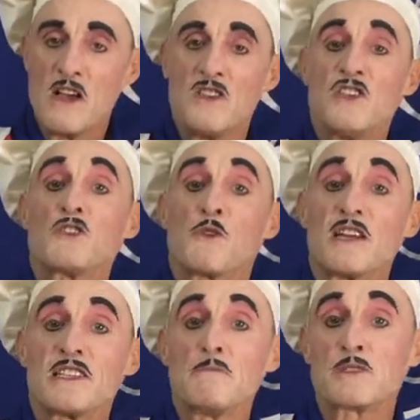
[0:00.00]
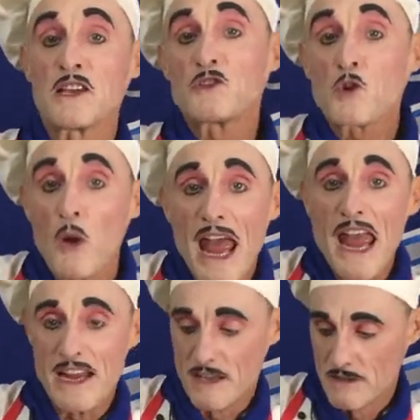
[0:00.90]
This recipe said 2
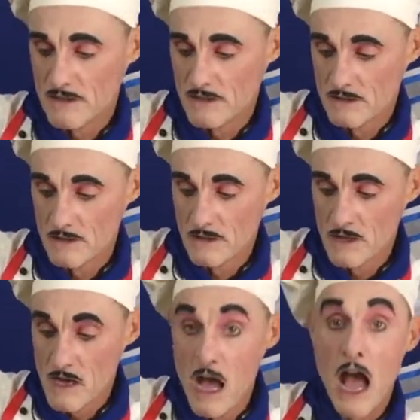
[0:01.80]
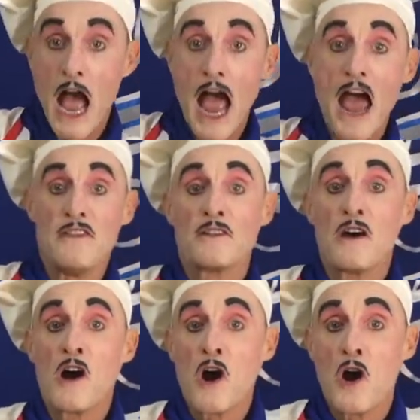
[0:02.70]
eggs. And
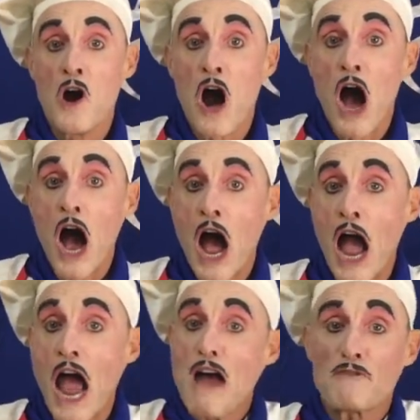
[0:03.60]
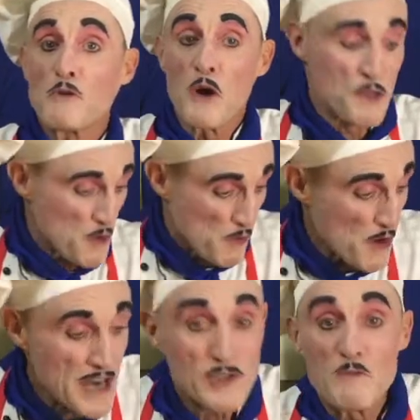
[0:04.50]
everyone
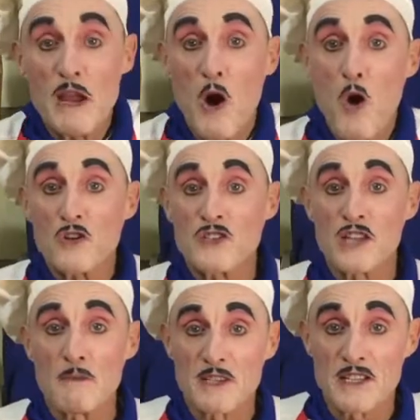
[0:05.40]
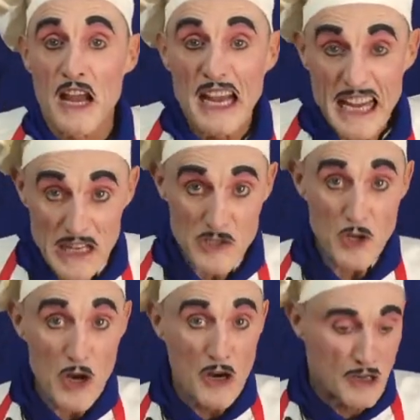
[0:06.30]
write to me all the time. They say,
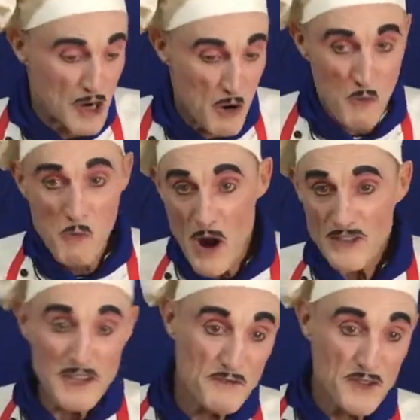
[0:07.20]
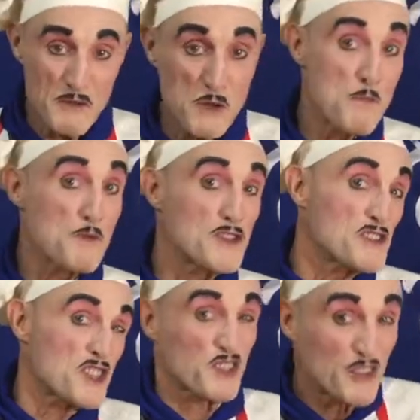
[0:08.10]
Gaston, what if you put
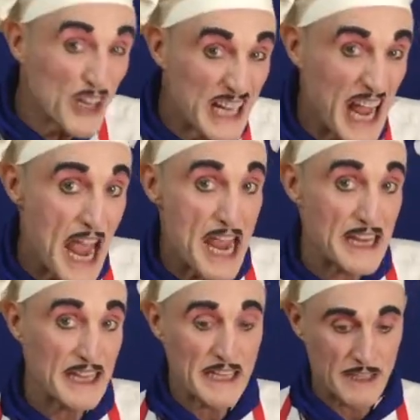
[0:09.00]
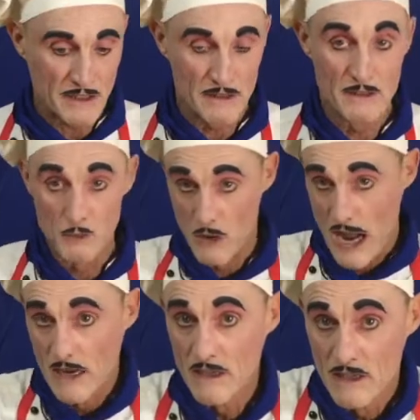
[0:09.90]
3 eggs in? Well,